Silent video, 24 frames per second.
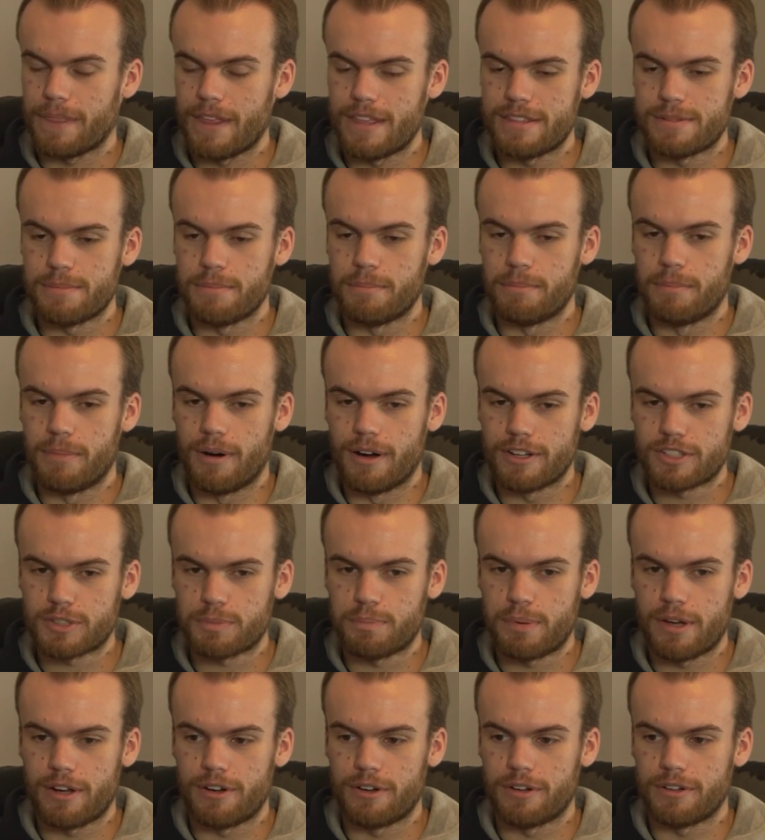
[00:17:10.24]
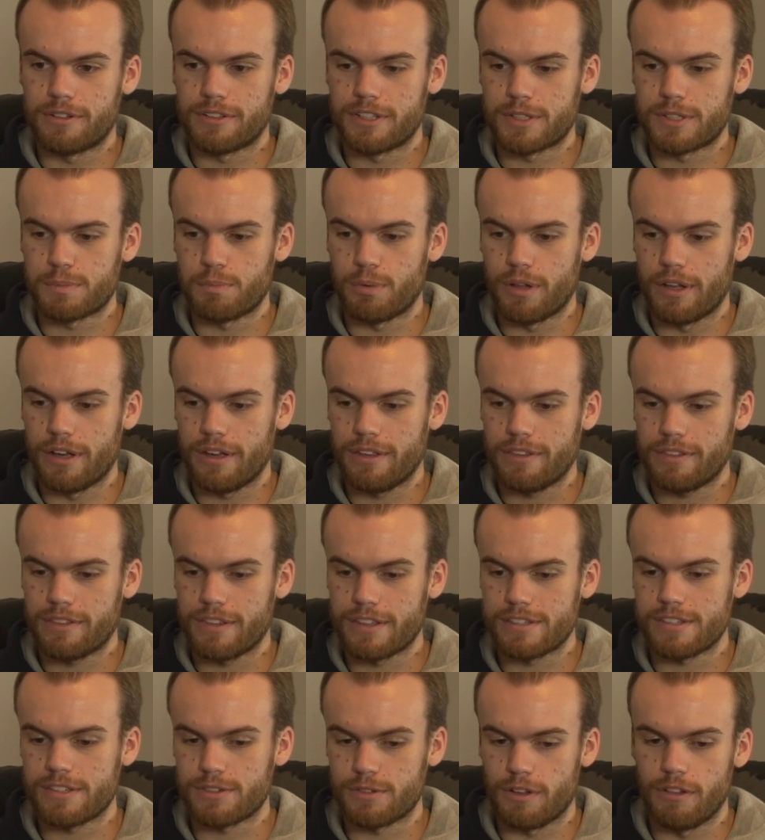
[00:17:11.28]
It's a much better display.
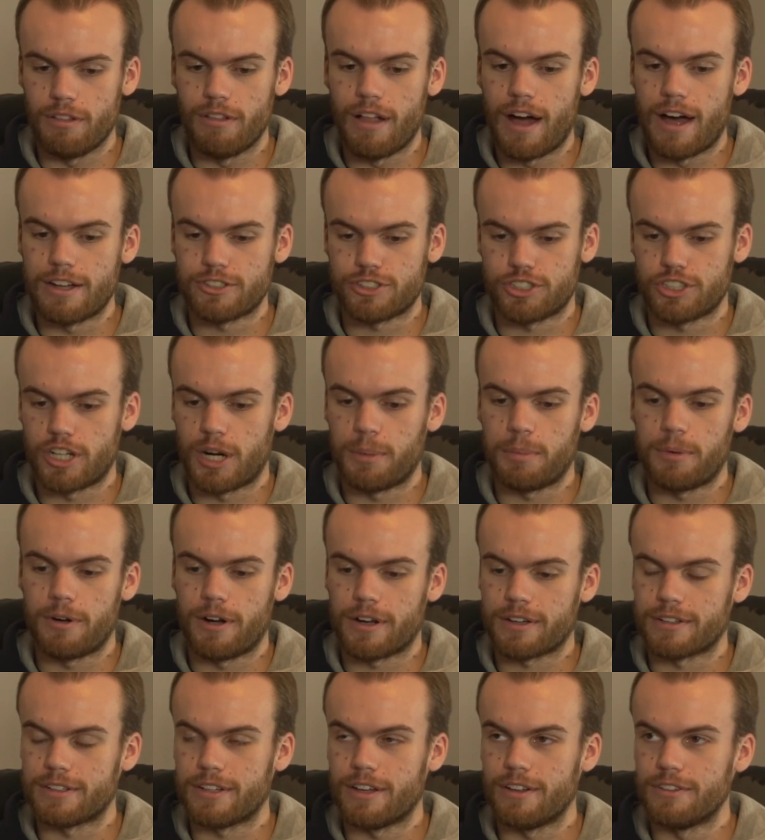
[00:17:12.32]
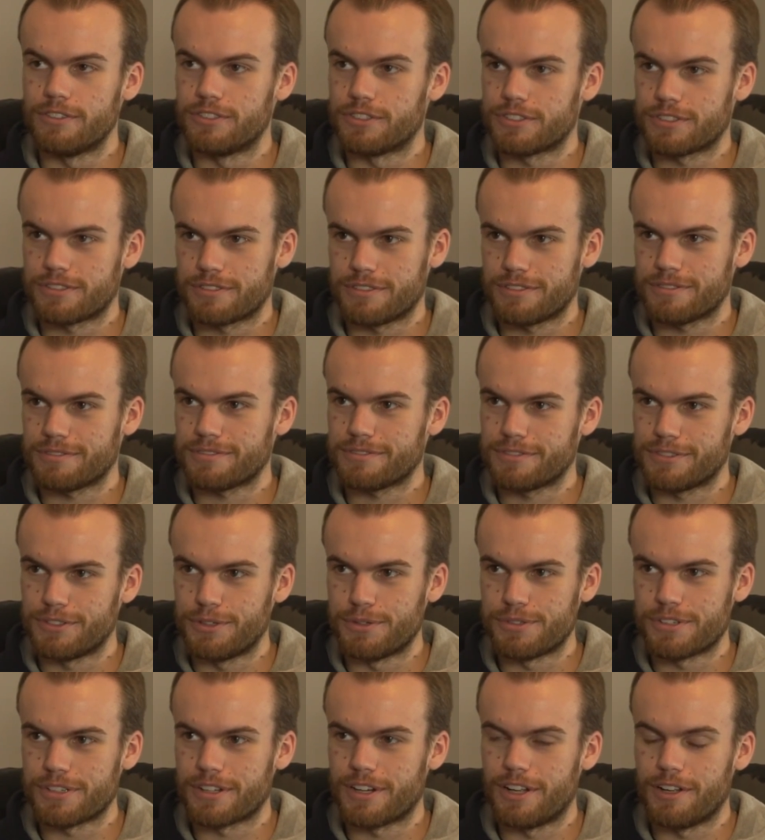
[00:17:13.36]
This is a lot sharper. I can tell just using